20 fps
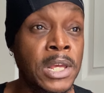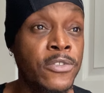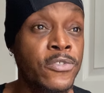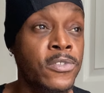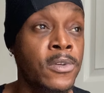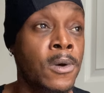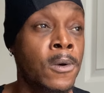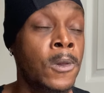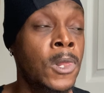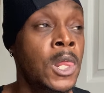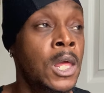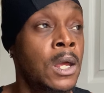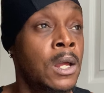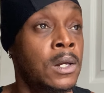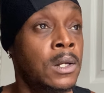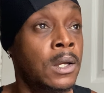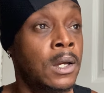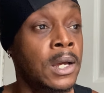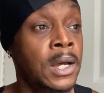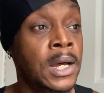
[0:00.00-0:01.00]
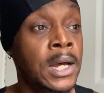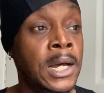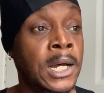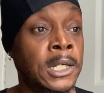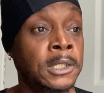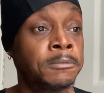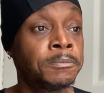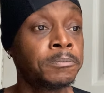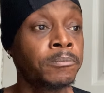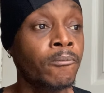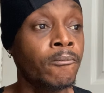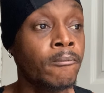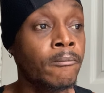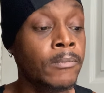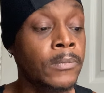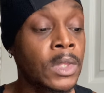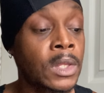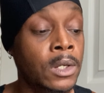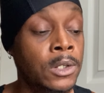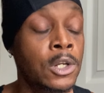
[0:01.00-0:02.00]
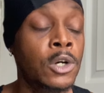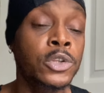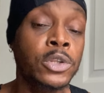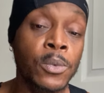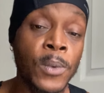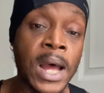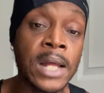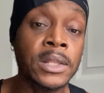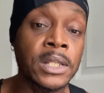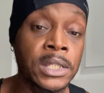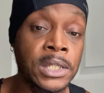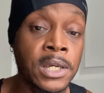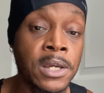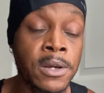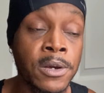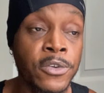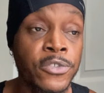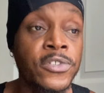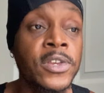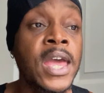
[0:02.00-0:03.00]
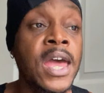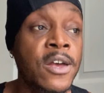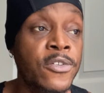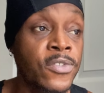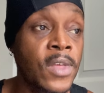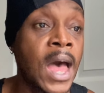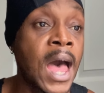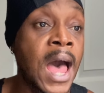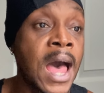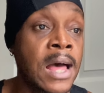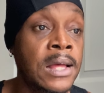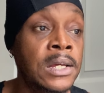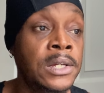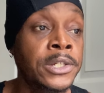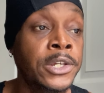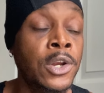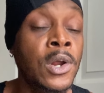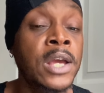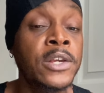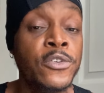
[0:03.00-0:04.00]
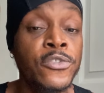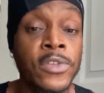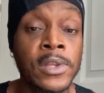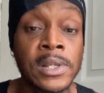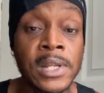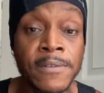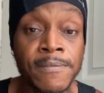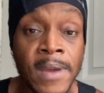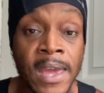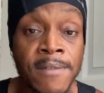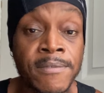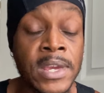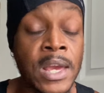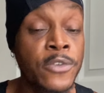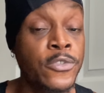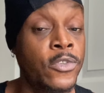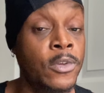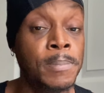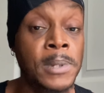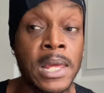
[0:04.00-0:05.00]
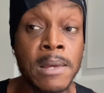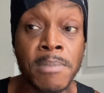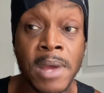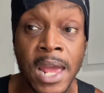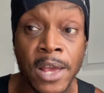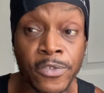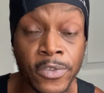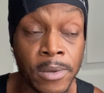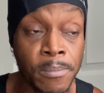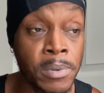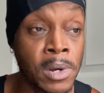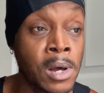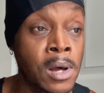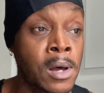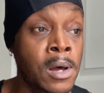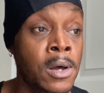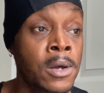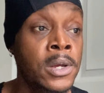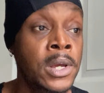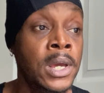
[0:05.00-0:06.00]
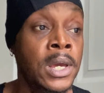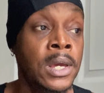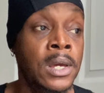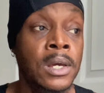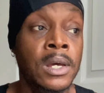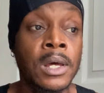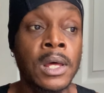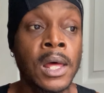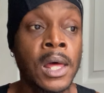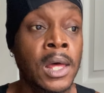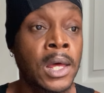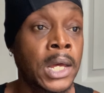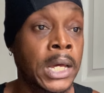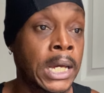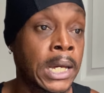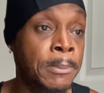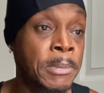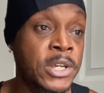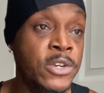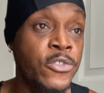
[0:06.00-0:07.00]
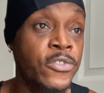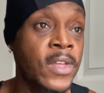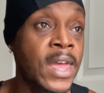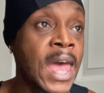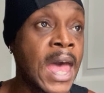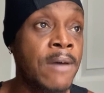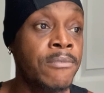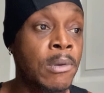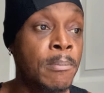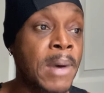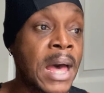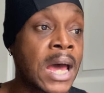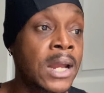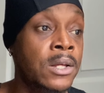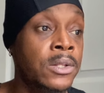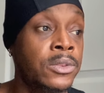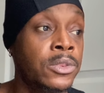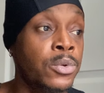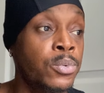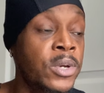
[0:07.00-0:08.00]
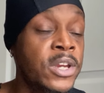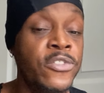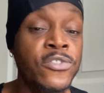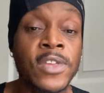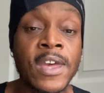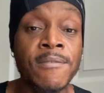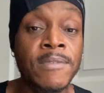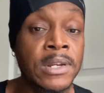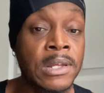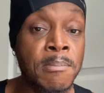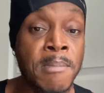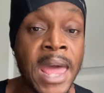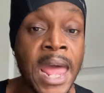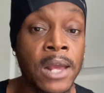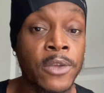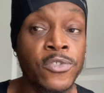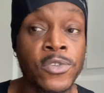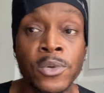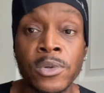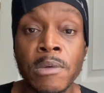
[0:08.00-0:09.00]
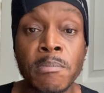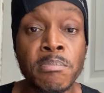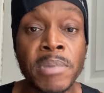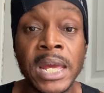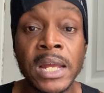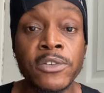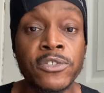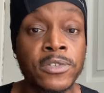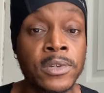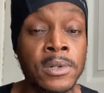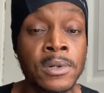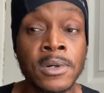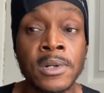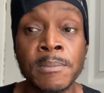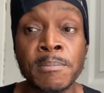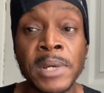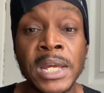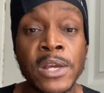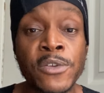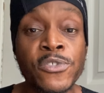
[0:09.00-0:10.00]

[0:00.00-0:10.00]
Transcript: So, throughout the years, yes, I used to lift heavy. I used to play basketball. I used to have about a 370 max on the bench, you know what I mean?